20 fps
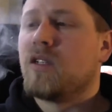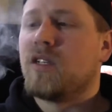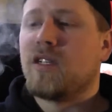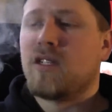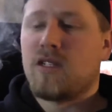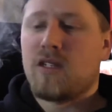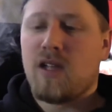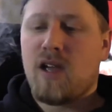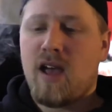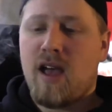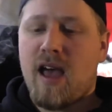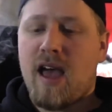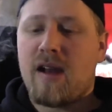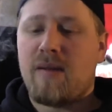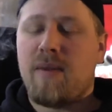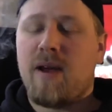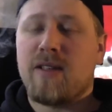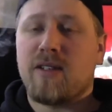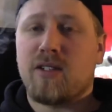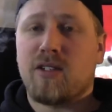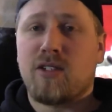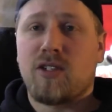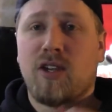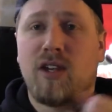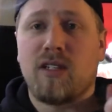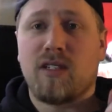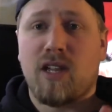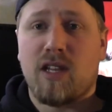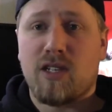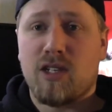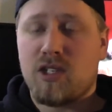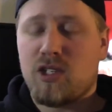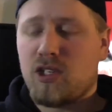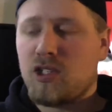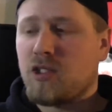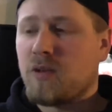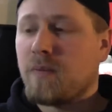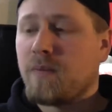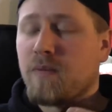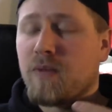this atomizer still has lots of
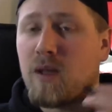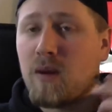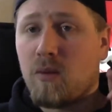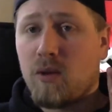juice.